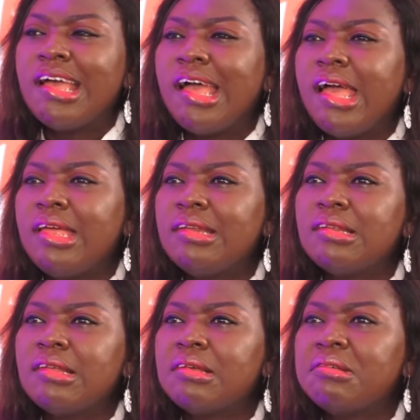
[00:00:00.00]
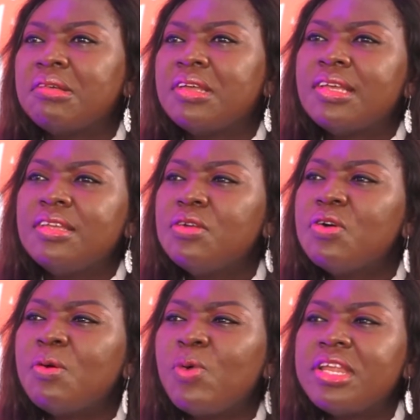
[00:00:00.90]
And, you
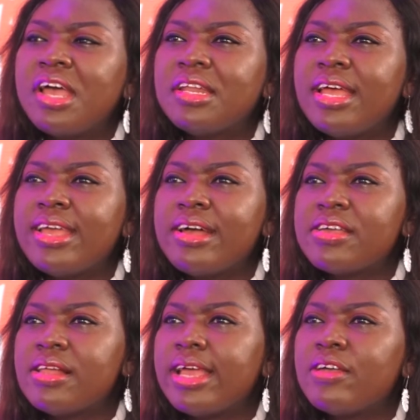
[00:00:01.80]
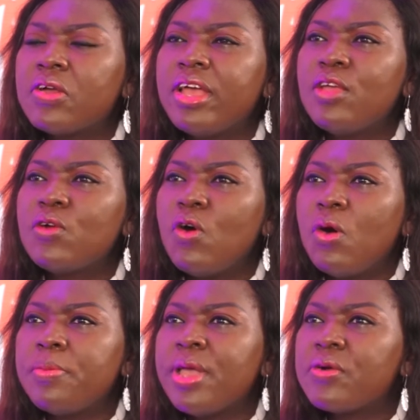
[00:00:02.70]
know, when you're that young, you're like, okay, you
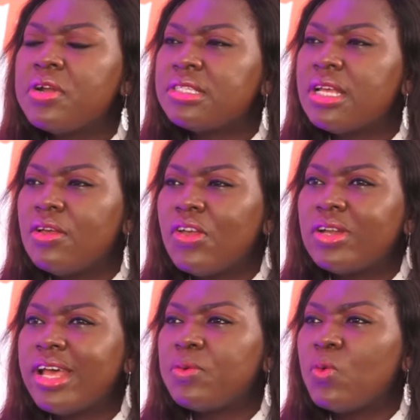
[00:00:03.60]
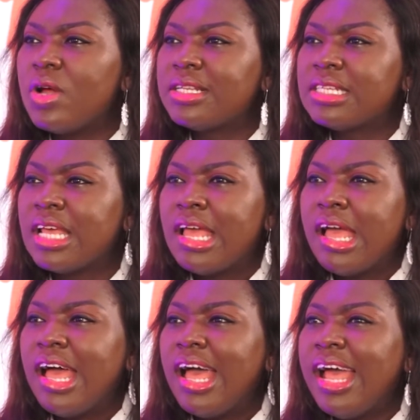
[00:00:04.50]
go home, you're going to tell your dad what?
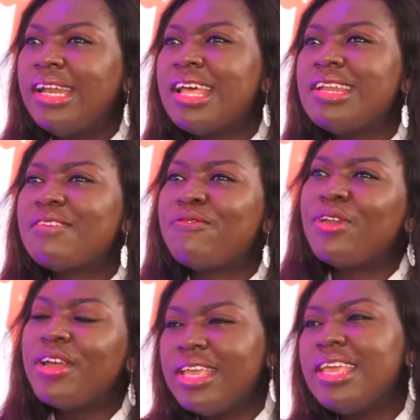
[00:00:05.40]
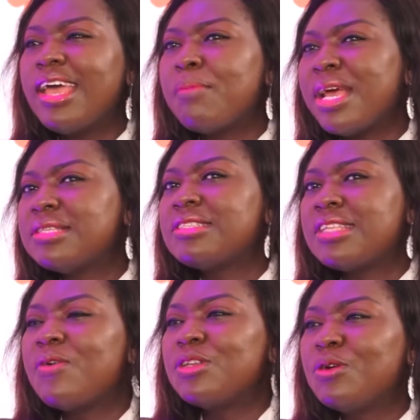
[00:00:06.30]
And then the following year, my
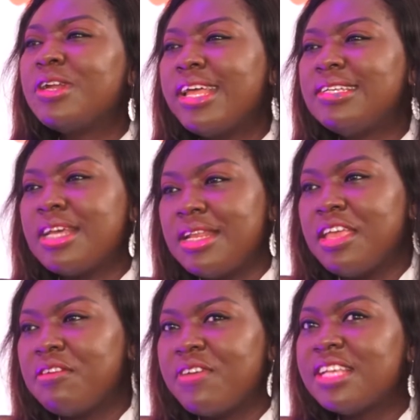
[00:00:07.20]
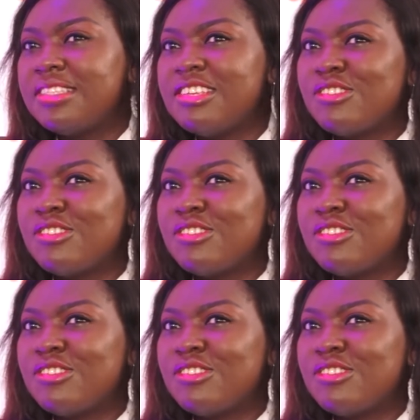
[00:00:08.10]
sister was going to enter the university.